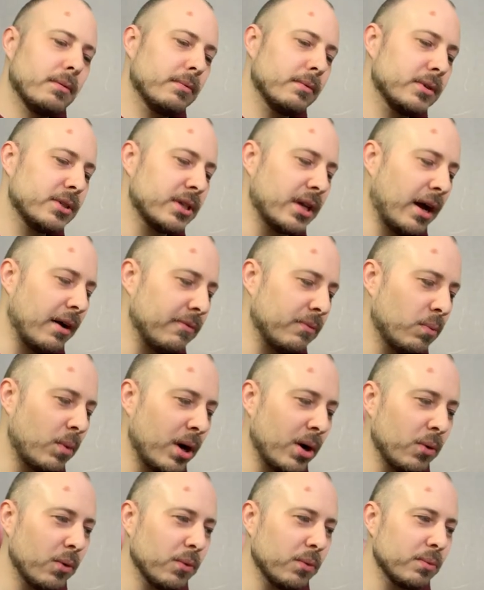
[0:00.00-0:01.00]
stuff?
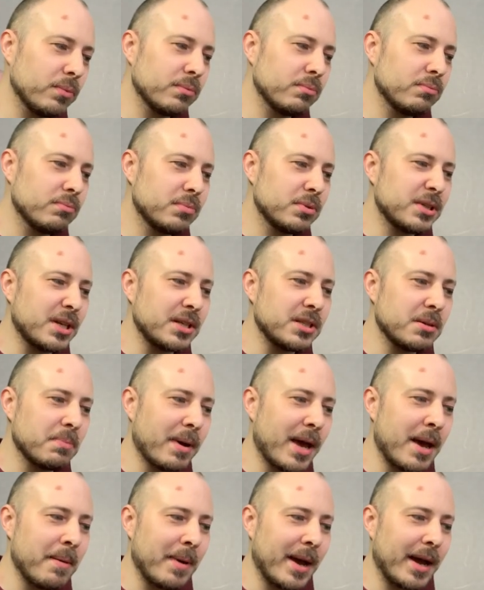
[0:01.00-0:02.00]
Well, Sons of
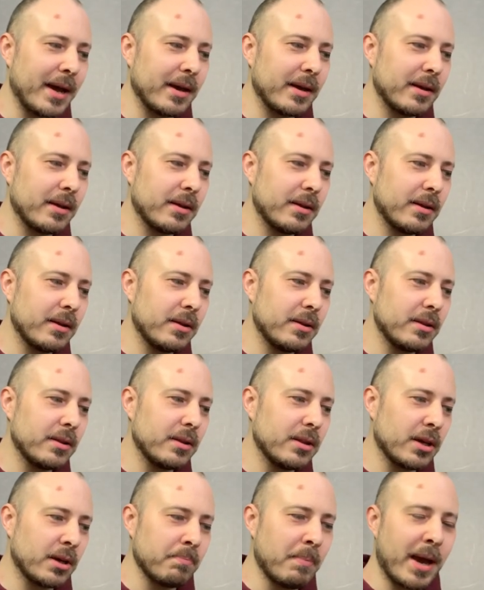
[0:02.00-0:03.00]
Behemat,
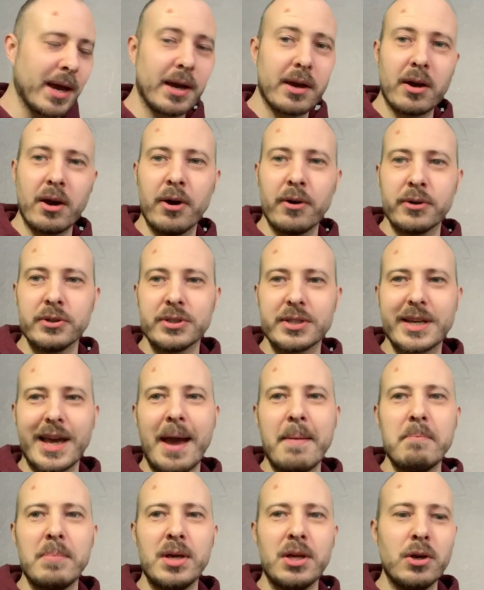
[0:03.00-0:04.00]
the Mega Gargants
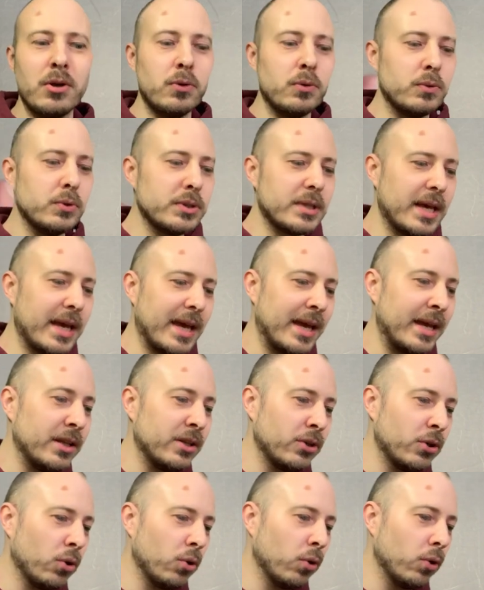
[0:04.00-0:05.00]
can be used
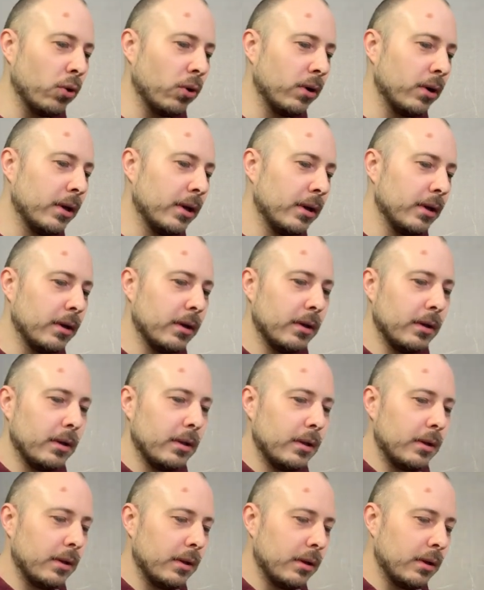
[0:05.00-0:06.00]
in your
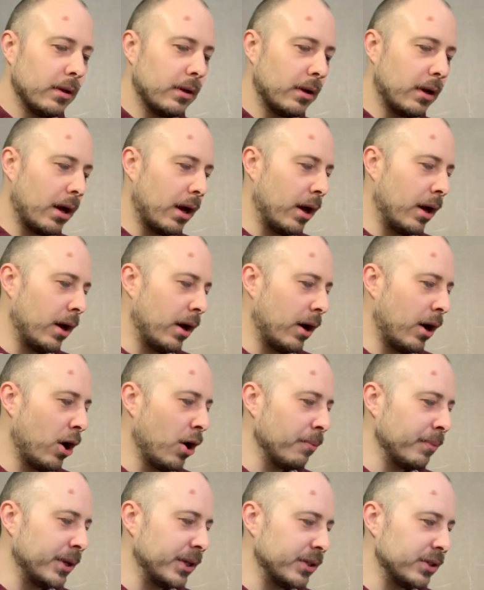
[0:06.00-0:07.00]

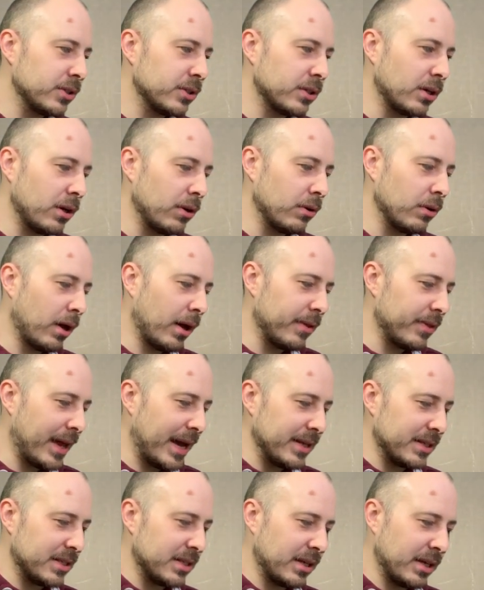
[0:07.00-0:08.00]
armies. So, like,
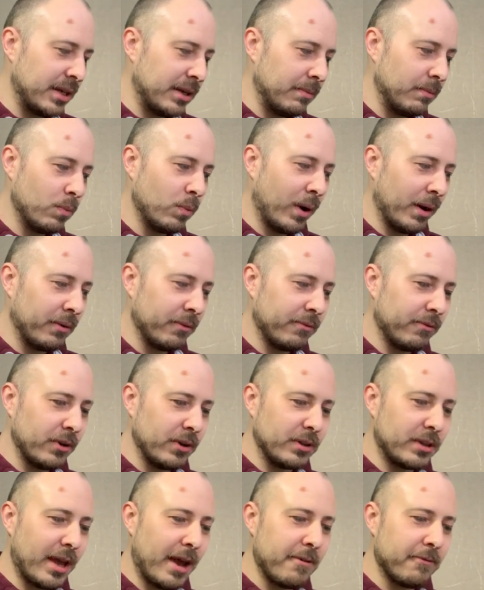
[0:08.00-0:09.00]
that's the one for the
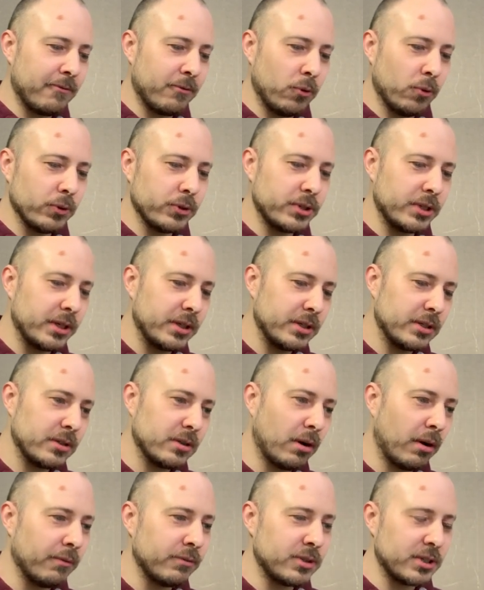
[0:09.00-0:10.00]
Death Forces.
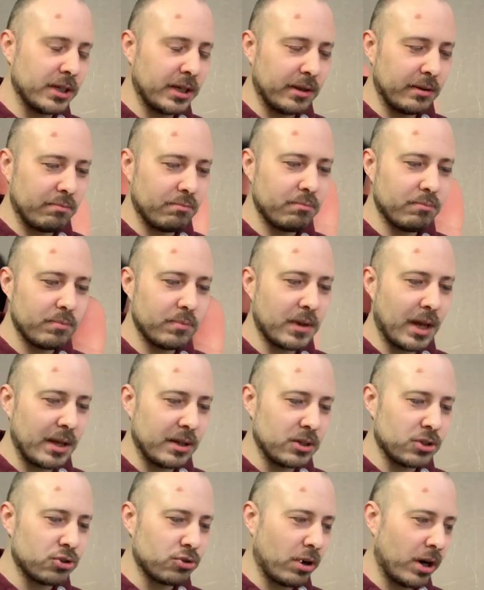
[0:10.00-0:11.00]
Obviously, their
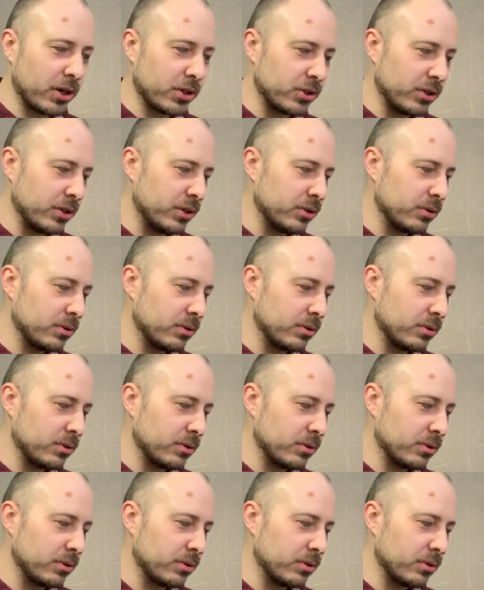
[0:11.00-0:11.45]
destruction